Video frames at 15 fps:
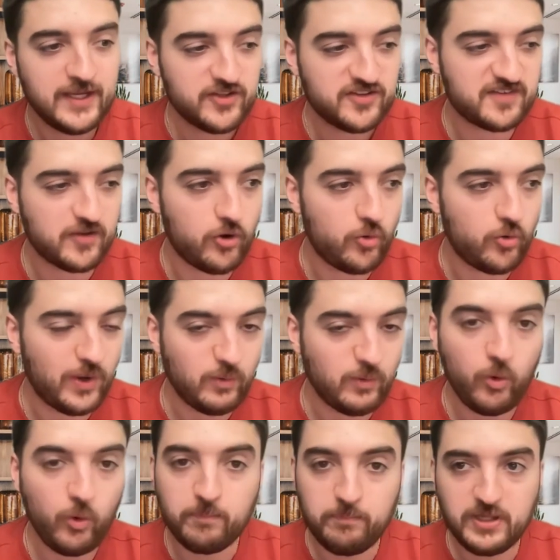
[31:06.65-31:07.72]
So when
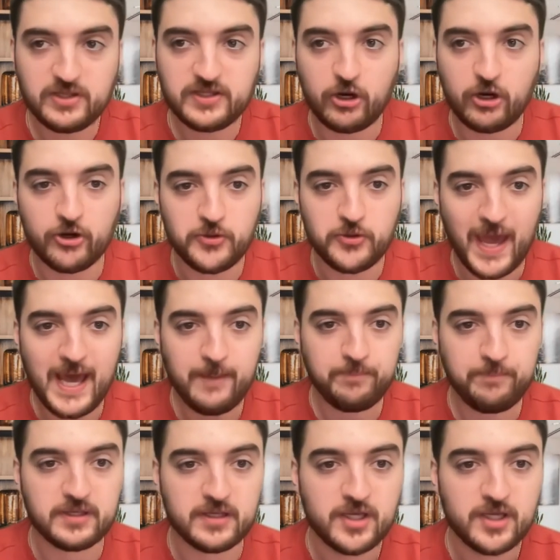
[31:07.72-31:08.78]
we were building Are You
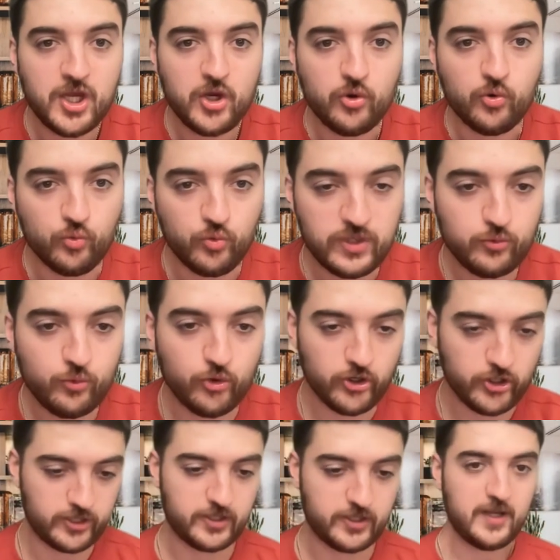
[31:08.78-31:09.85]
Happy, we
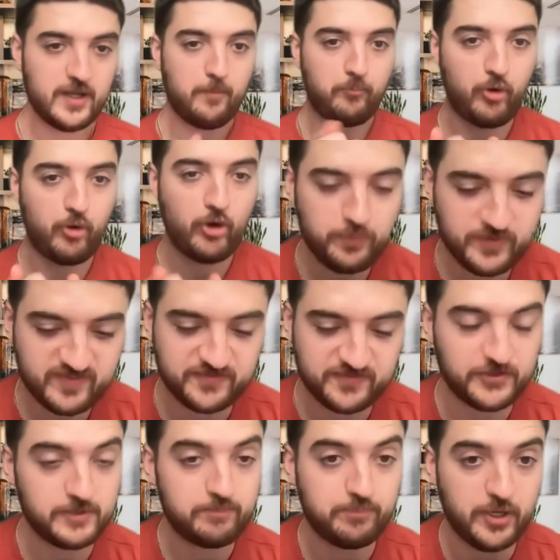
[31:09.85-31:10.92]
would
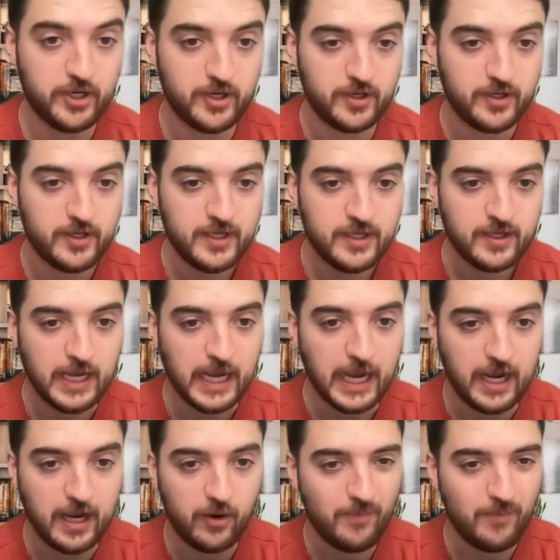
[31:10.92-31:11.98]
purposefully put,
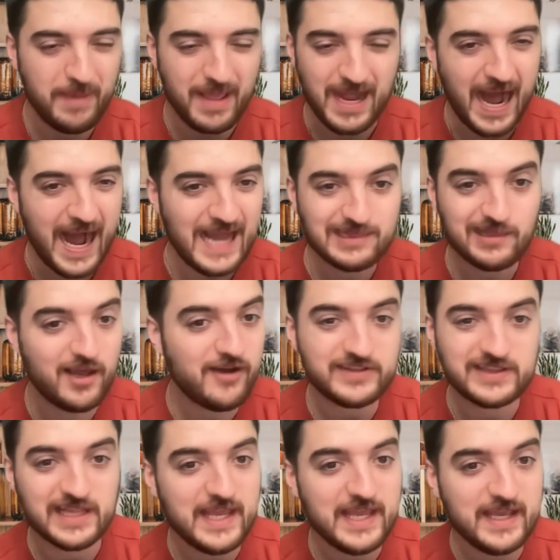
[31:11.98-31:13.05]
uh, man, I love
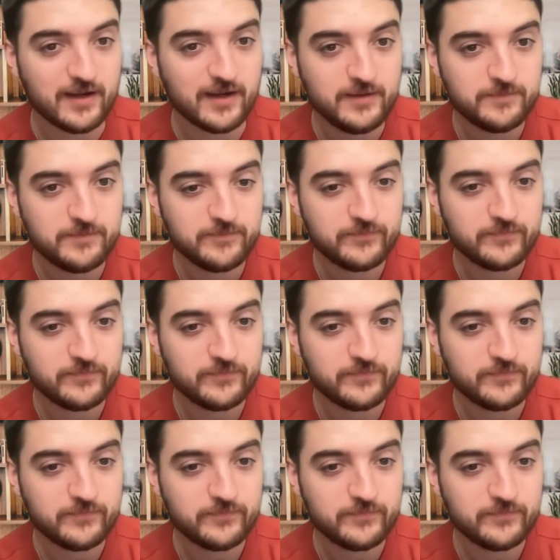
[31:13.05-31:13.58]
Atlanta,